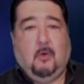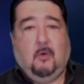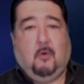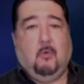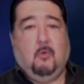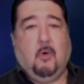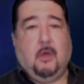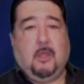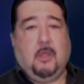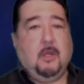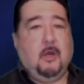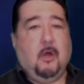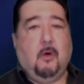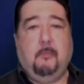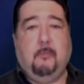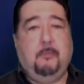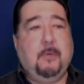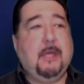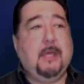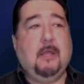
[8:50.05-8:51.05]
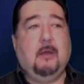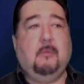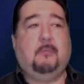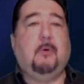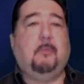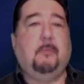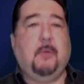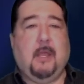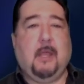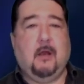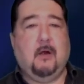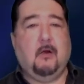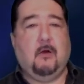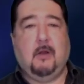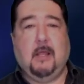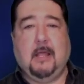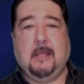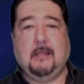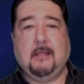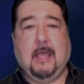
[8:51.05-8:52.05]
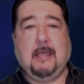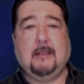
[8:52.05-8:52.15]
what, you know, being prepared and,